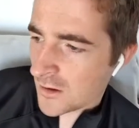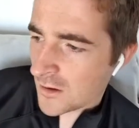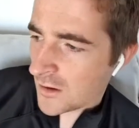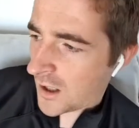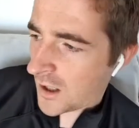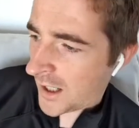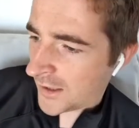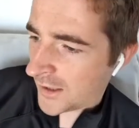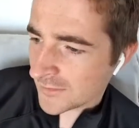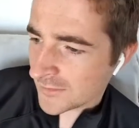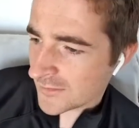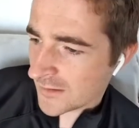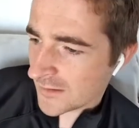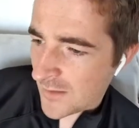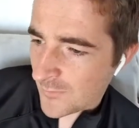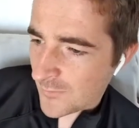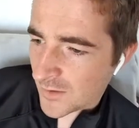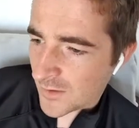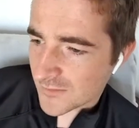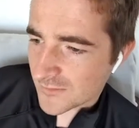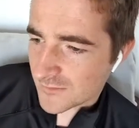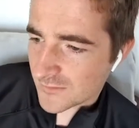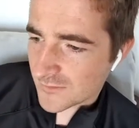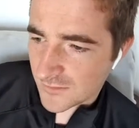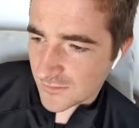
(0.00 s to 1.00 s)
At the time, I
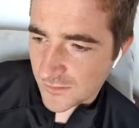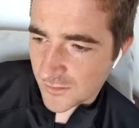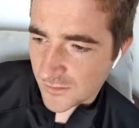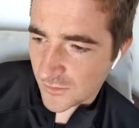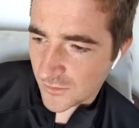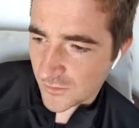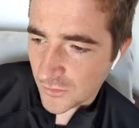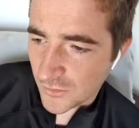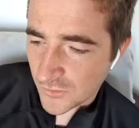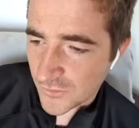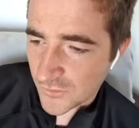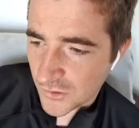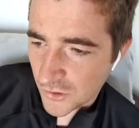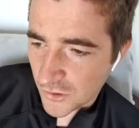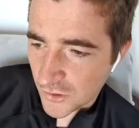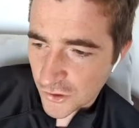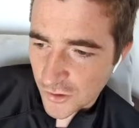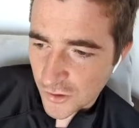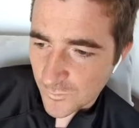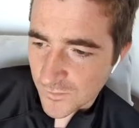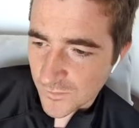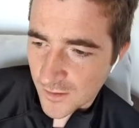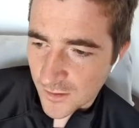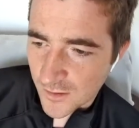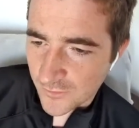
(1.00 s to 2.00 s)
was, you know,
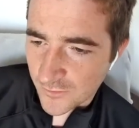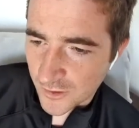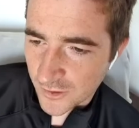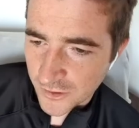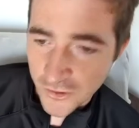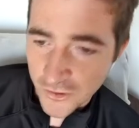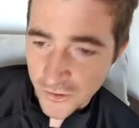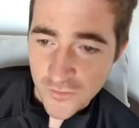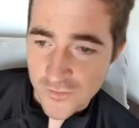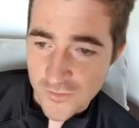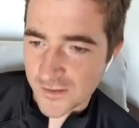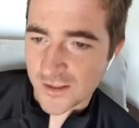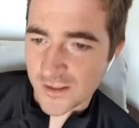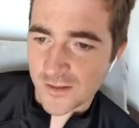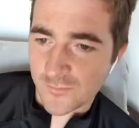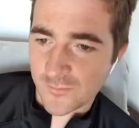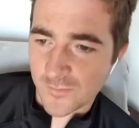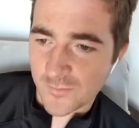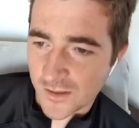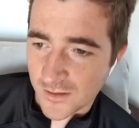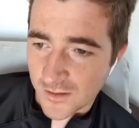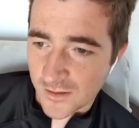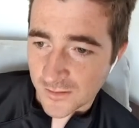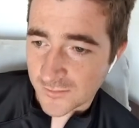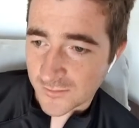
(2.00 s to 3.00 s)
YouTube was like a username,
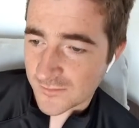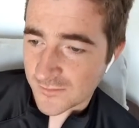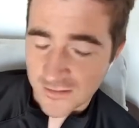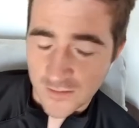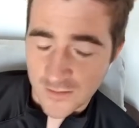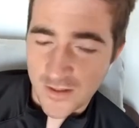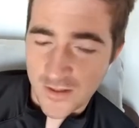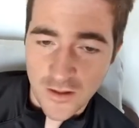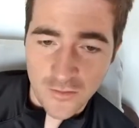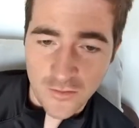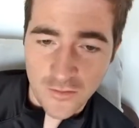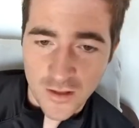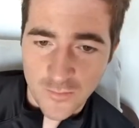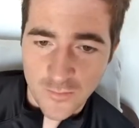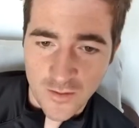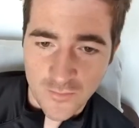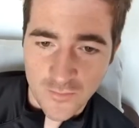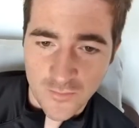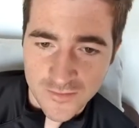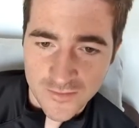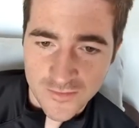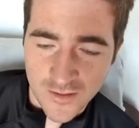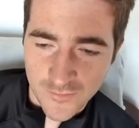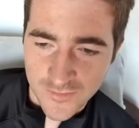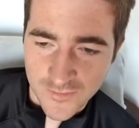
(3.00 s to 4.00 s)
and I somehow come up
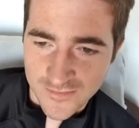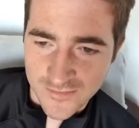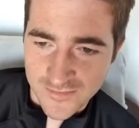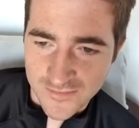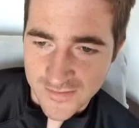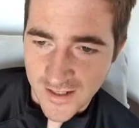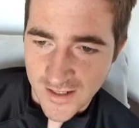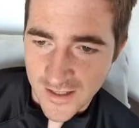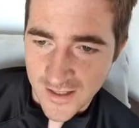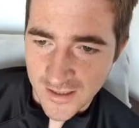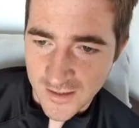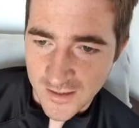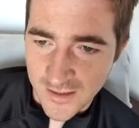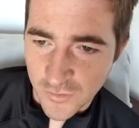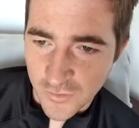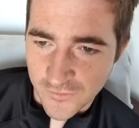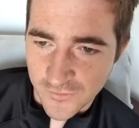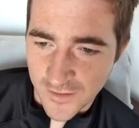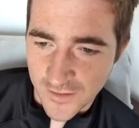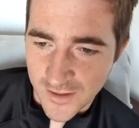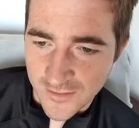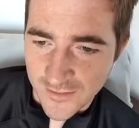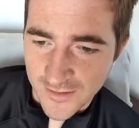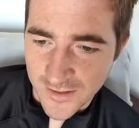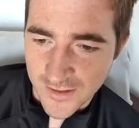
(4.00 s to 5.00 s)
with Table Tennis Daily, put
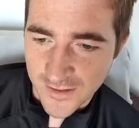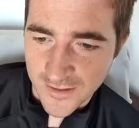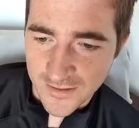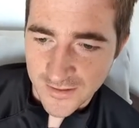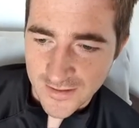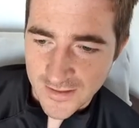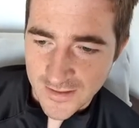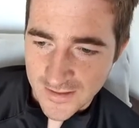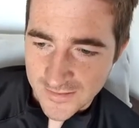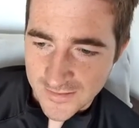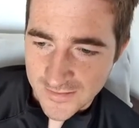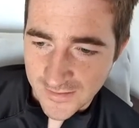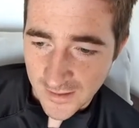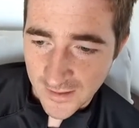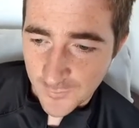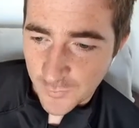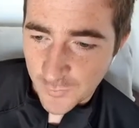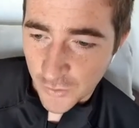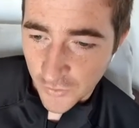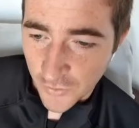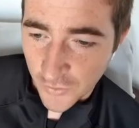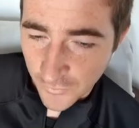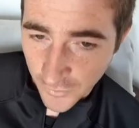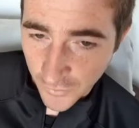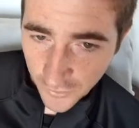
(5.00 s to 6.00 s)
that in there. Then I
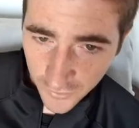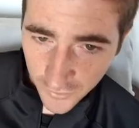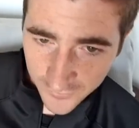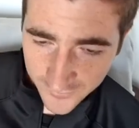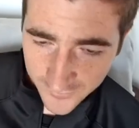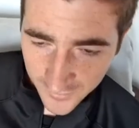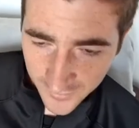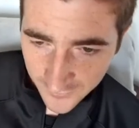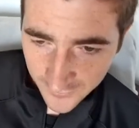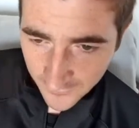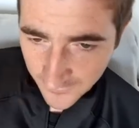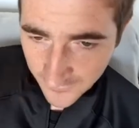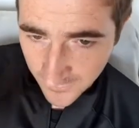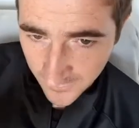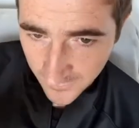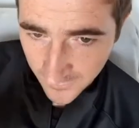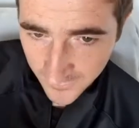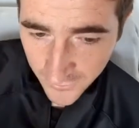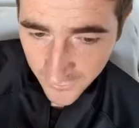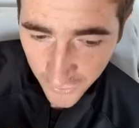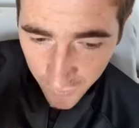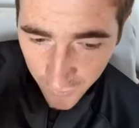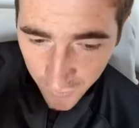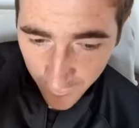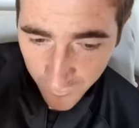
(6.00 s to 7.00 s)
put all the content onto this
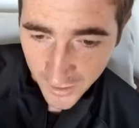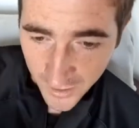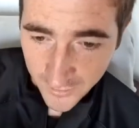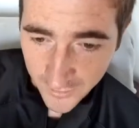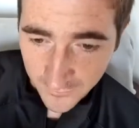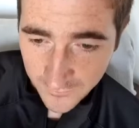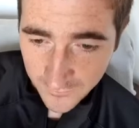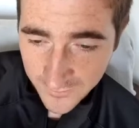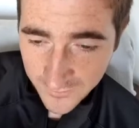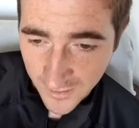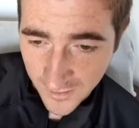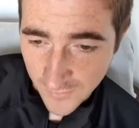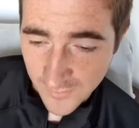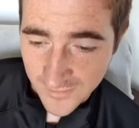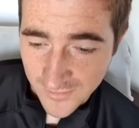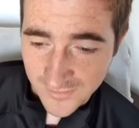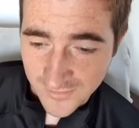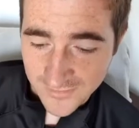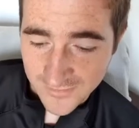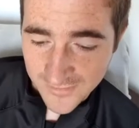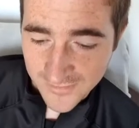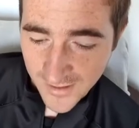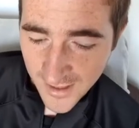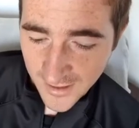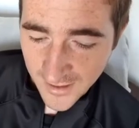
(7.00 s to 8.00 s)
YouTube channel, Table Tennis
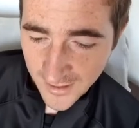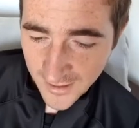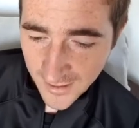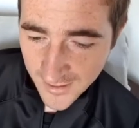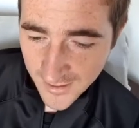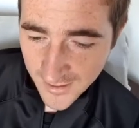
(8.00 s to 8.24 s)
Daily.